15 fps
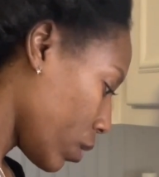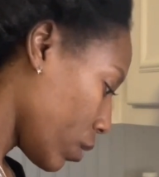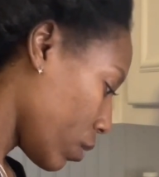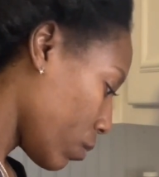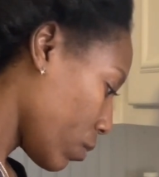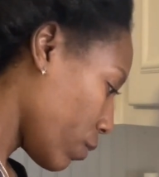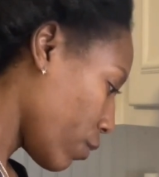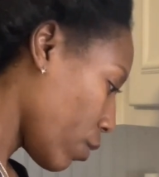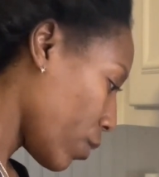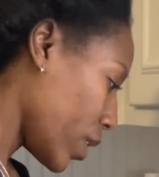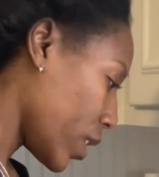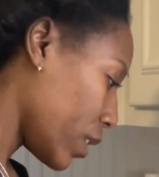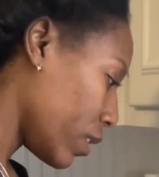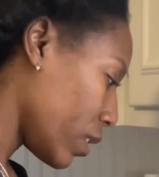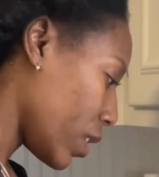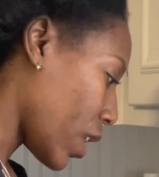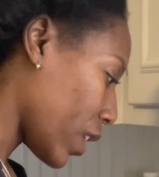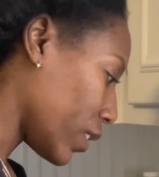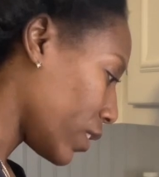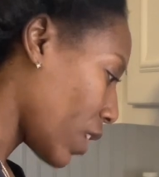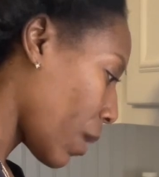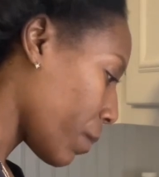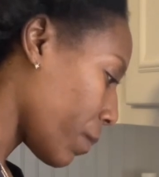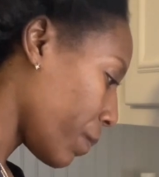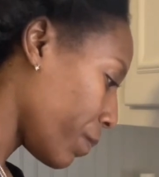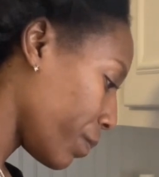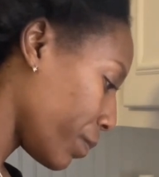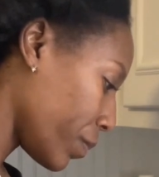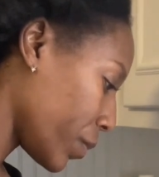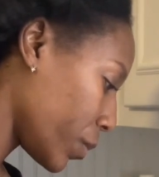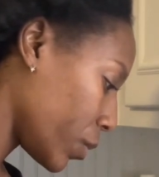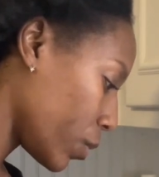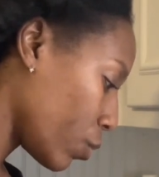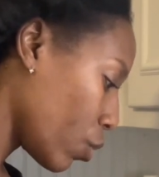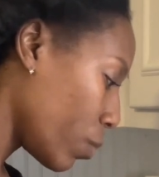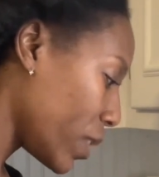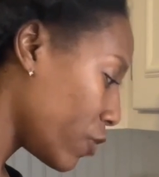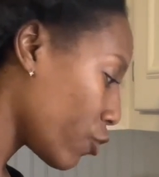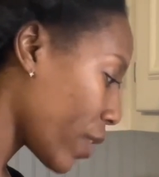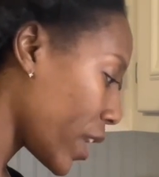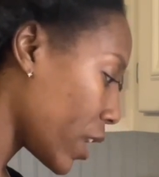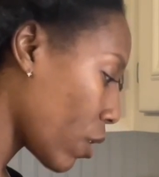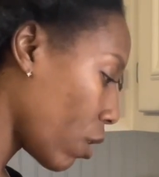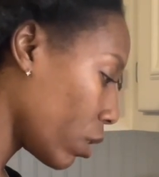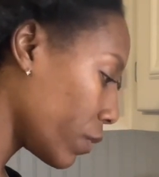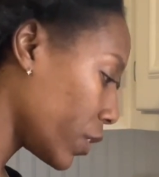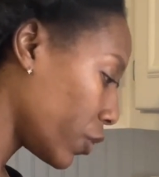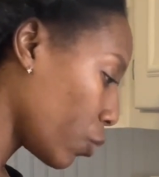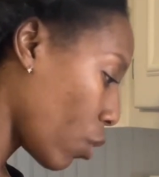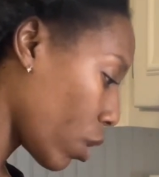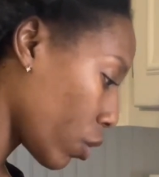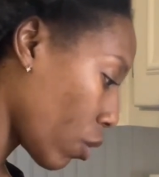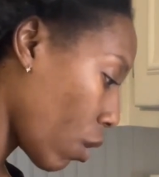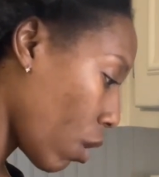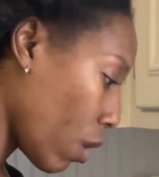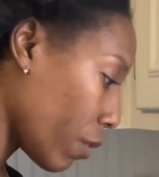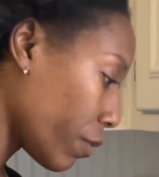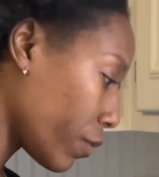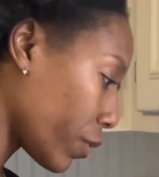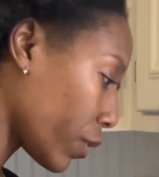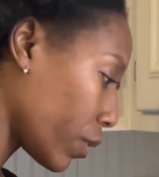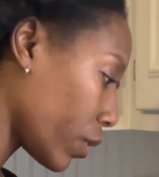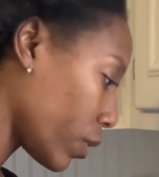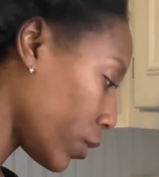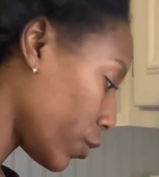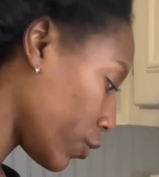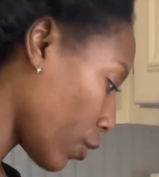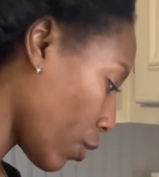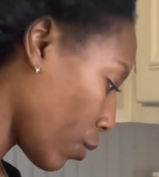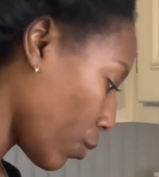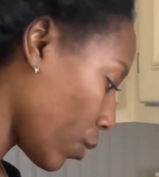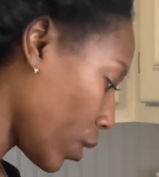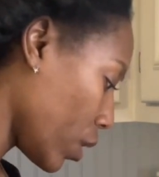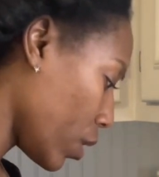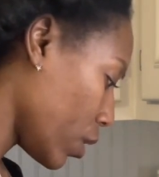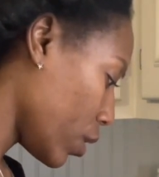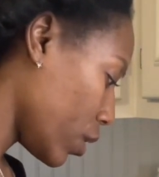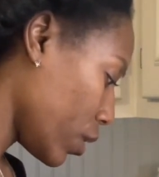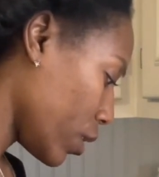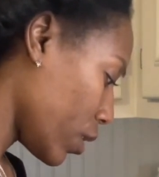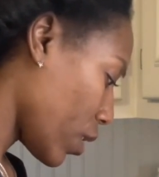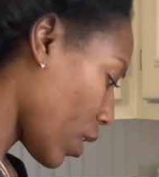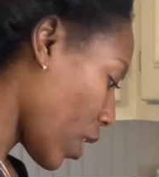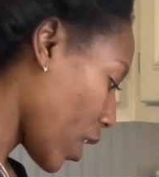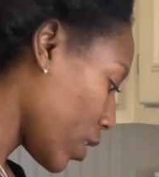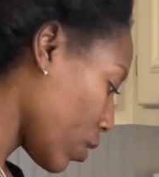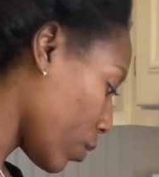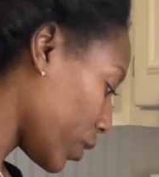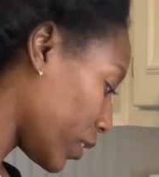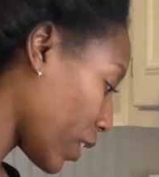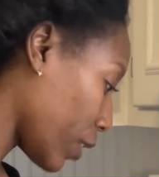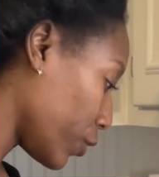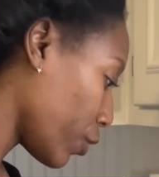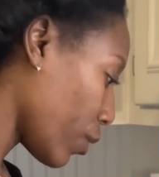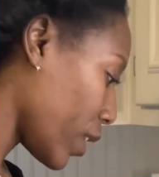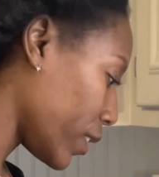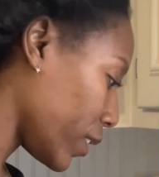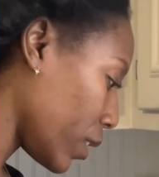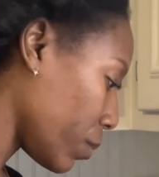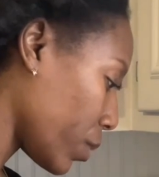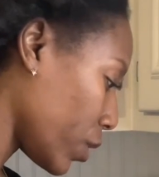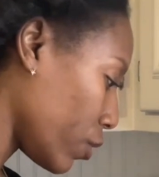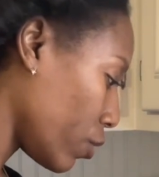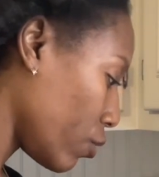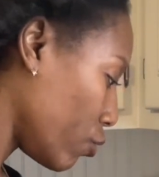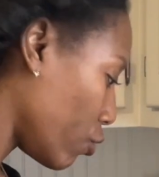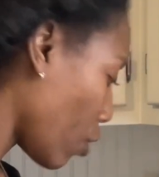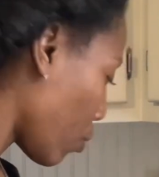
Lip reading: before we get to the next step. We'll be draining all of this water off. So I know it sounds crazy, but don't